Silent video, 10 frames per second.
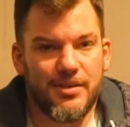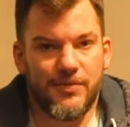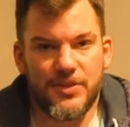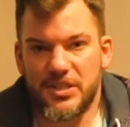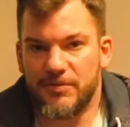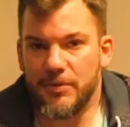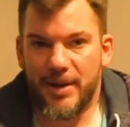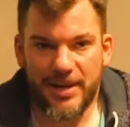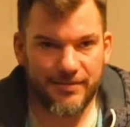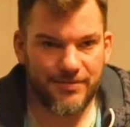fishing for
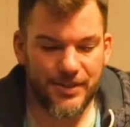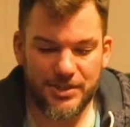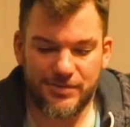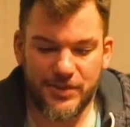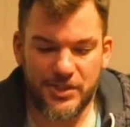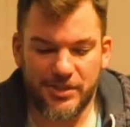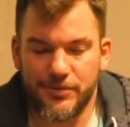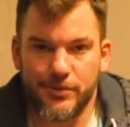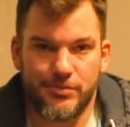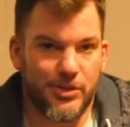panfish, fishing
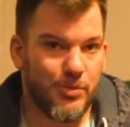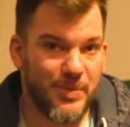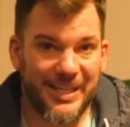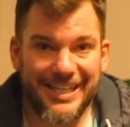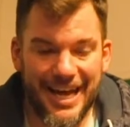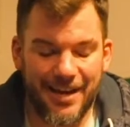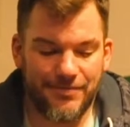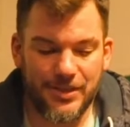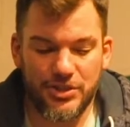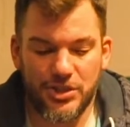for big
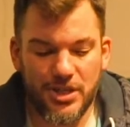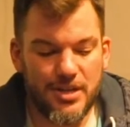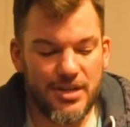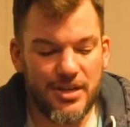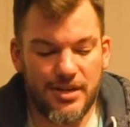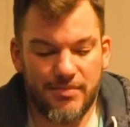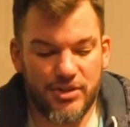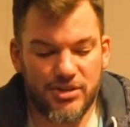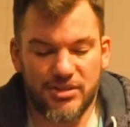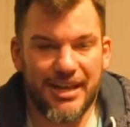catfish.
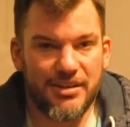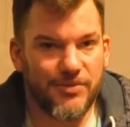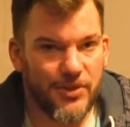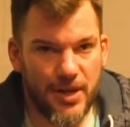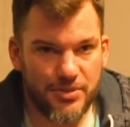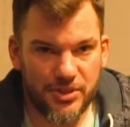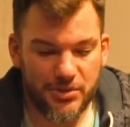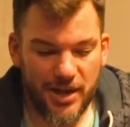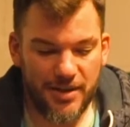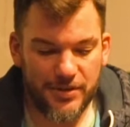There's a lot of different options
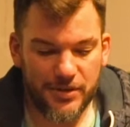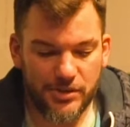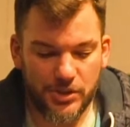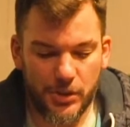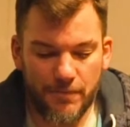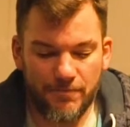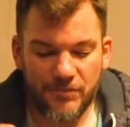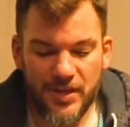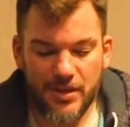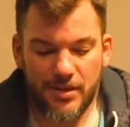you have here. So
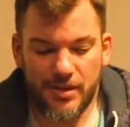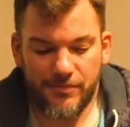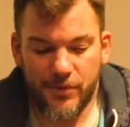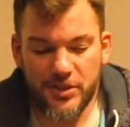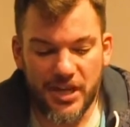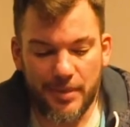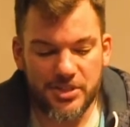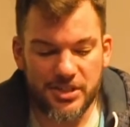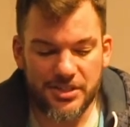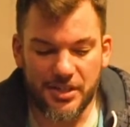first
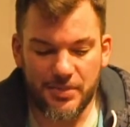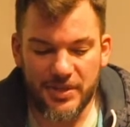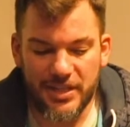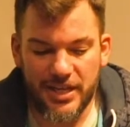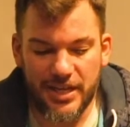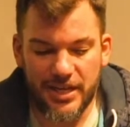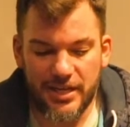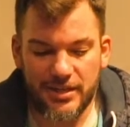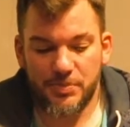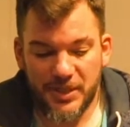option is going to be
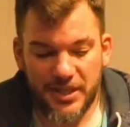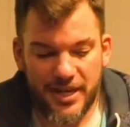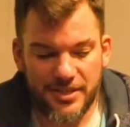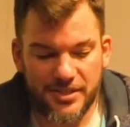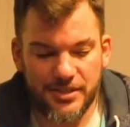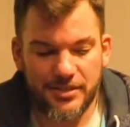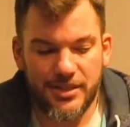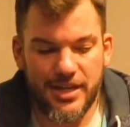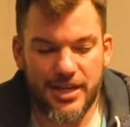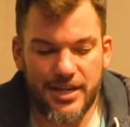a spin cast
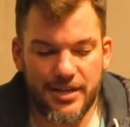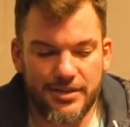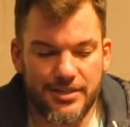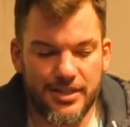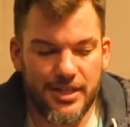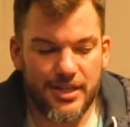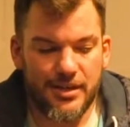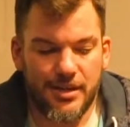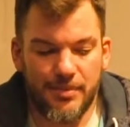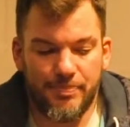and
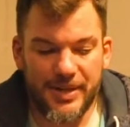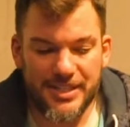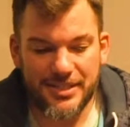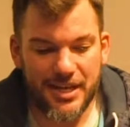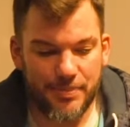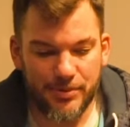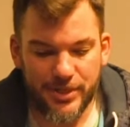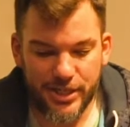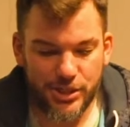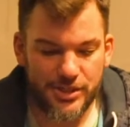basic
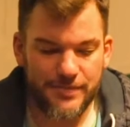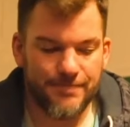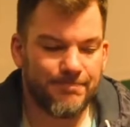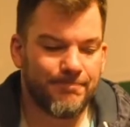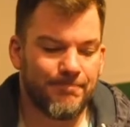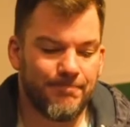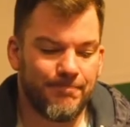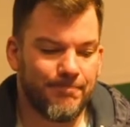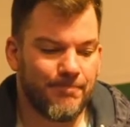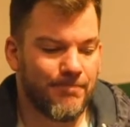operation.
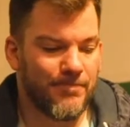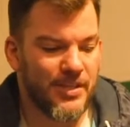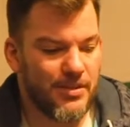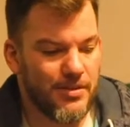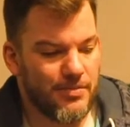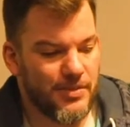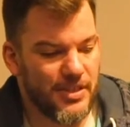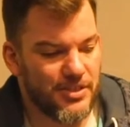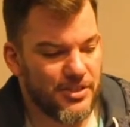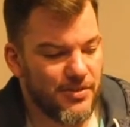
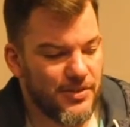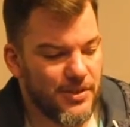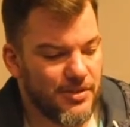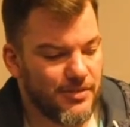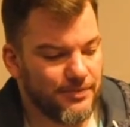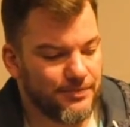Get this off here.